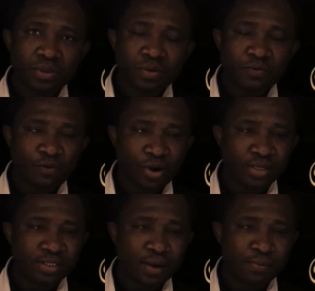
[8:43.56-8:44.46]
For
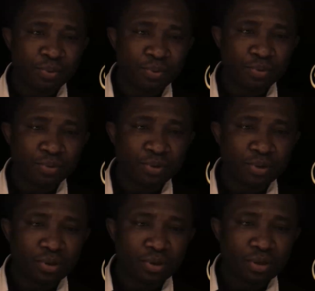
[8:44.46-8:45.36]
example,
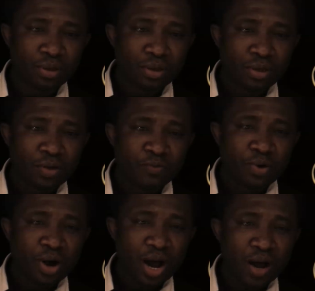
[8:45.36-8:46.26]
if we
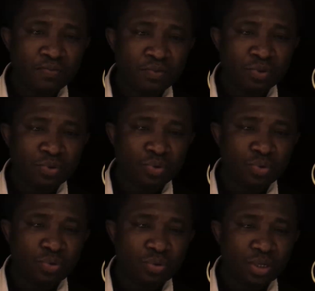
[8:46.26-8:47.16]
have
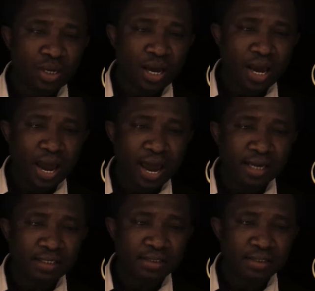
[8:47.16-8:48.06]

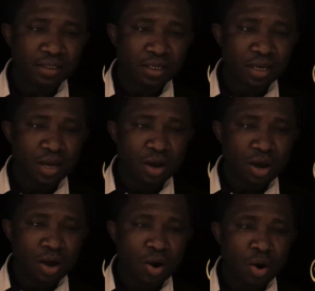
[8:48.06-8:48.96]
2x
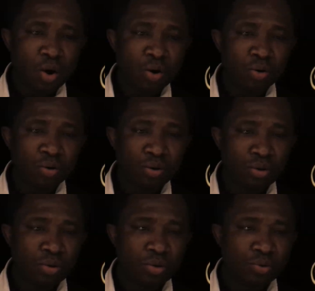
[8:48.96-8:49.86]
all
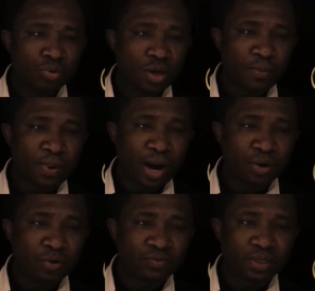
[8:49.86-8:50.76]
to the
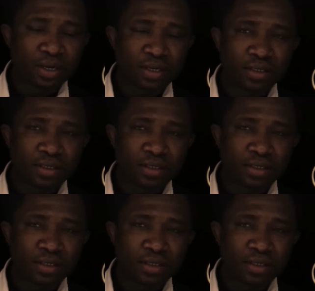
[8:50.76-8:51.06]
power of 3,